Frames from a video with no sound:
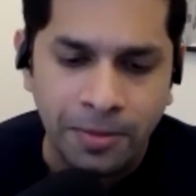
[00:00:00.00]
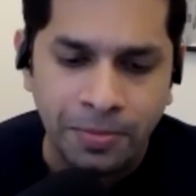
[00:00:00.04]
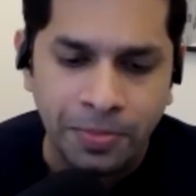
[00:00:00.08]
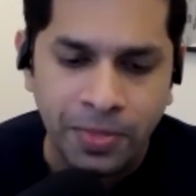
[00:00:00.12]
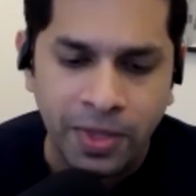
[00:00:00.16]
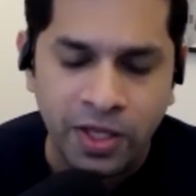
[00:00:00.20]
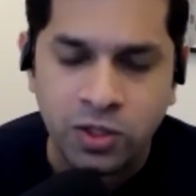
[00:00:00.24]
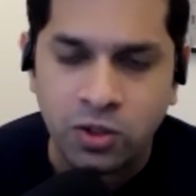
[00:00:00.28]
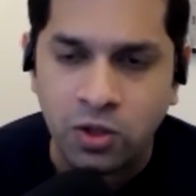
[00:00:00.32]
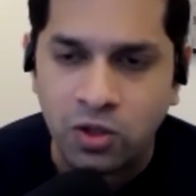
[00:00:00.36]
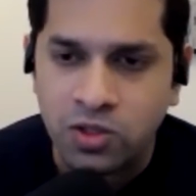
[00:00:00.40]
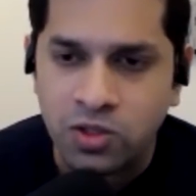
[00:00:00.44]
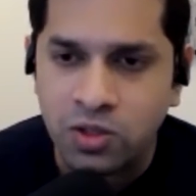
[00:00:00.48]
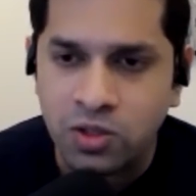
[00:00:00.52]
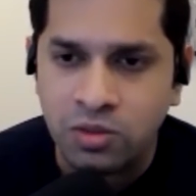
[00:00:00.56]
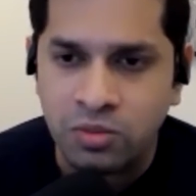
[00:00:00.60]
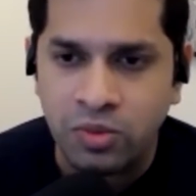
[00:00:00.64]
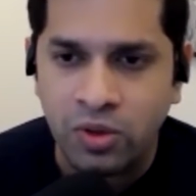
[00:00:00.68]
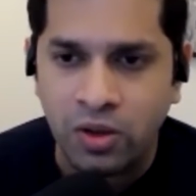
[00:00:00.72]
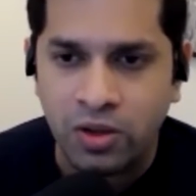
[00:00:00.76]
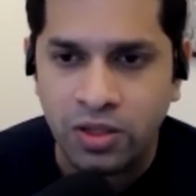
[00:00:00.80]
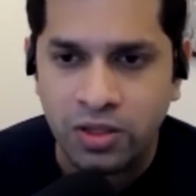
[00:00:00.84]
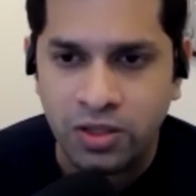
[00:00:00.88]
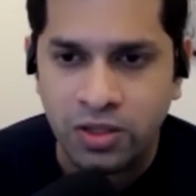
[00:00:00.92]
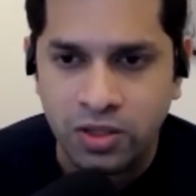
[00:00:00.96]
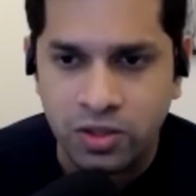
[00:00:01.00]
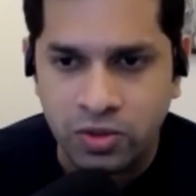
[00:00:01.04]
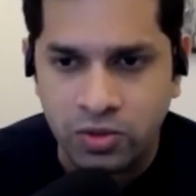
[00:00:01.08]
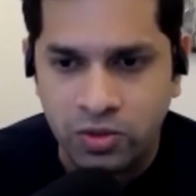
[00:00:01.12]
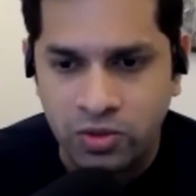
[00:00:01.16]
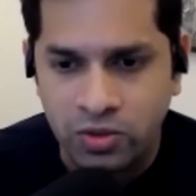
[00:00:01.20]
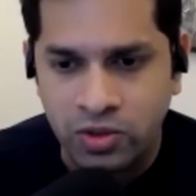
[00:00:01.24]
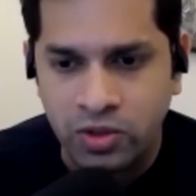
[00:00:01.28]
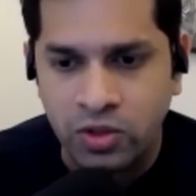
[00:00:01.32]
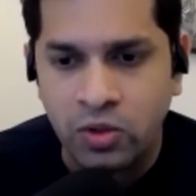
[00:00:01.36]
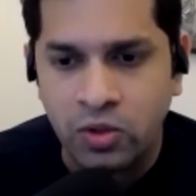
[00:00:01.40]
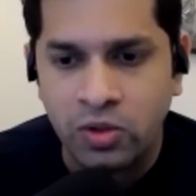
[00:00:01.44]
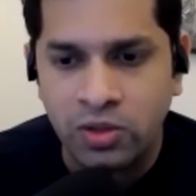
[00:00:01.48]
it's also important to
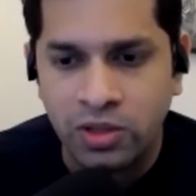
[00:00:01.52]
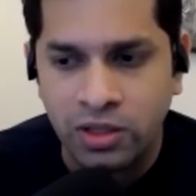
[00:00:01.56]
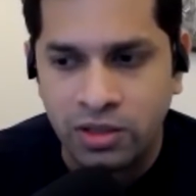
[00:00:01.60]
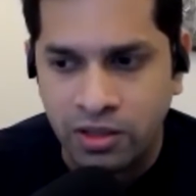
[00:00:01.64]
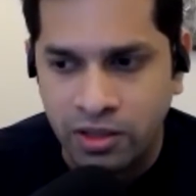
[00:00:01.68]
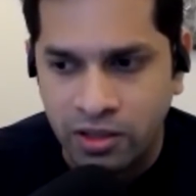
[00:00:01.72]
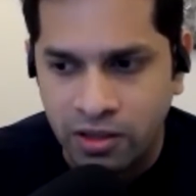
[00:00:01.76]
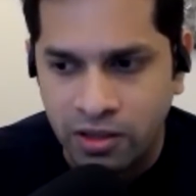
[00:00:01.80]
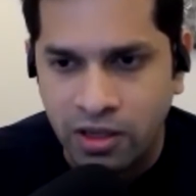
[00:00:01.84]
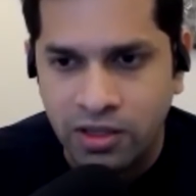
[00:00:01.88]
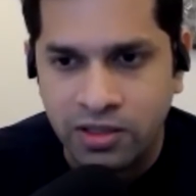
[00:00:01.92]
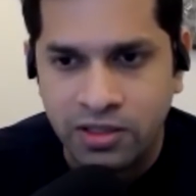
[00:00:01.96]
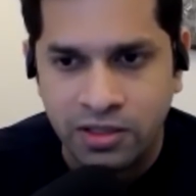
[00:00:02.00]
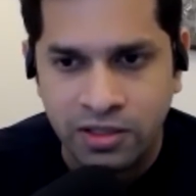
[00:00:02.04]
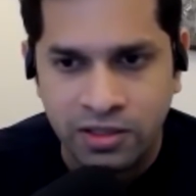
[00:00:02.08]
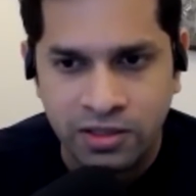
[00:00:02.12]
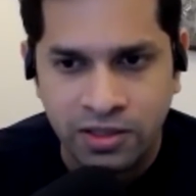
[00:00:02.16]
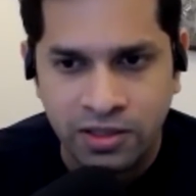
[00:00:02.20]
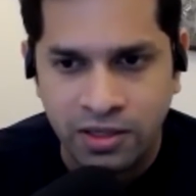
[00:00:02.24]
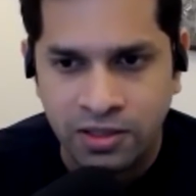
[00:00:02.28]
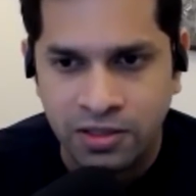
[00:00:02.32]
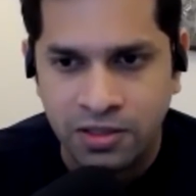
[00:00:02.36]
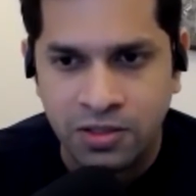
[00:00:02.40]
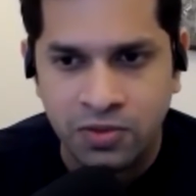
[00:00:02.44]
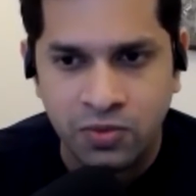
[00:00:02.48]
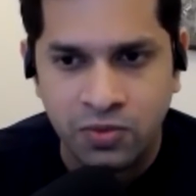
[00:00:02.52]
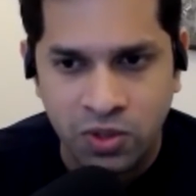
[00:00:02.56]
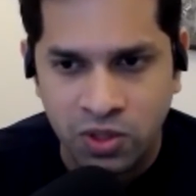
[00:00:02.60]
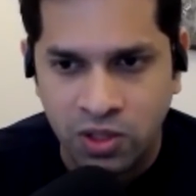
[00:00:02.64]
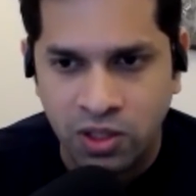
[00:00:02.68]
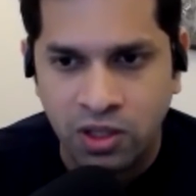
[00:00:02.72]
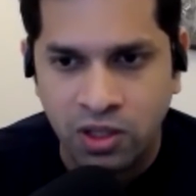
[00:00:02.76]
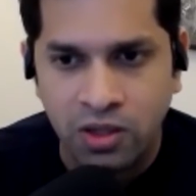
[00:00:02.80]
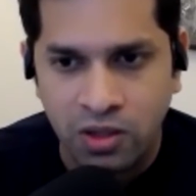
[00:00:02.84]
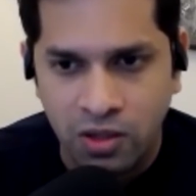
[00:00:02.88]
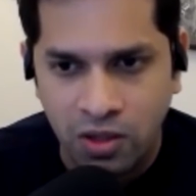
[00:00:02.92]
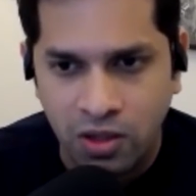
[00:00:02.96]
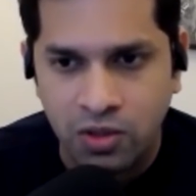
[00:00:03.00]
know that there are certain sectors which
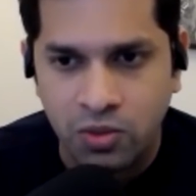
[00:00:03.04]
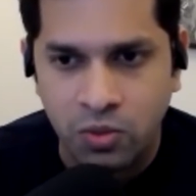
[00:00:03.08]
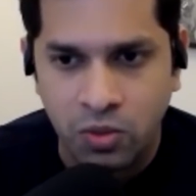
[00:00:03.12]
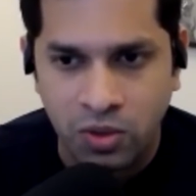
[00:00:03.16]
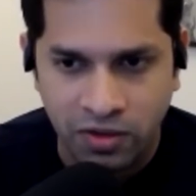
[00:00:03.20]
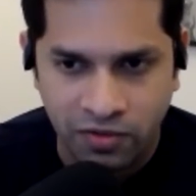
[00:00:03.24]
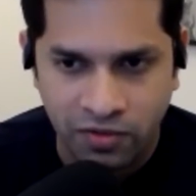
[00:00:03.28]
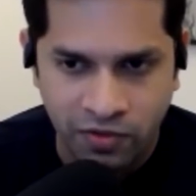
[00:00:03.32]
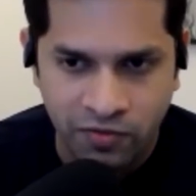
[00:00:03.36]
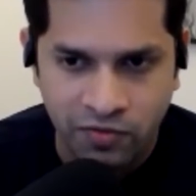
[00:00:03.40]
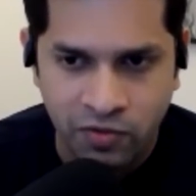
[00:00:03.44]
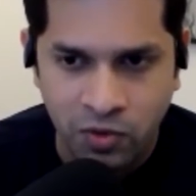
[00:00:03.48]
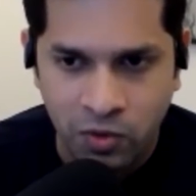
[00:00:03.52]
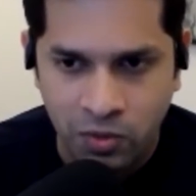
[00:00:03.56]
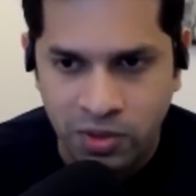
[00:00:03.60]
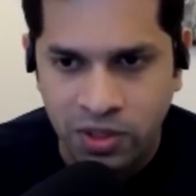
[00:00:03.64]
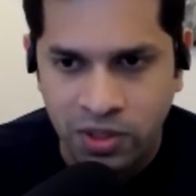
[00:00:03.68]
cannot work from home. Yeah,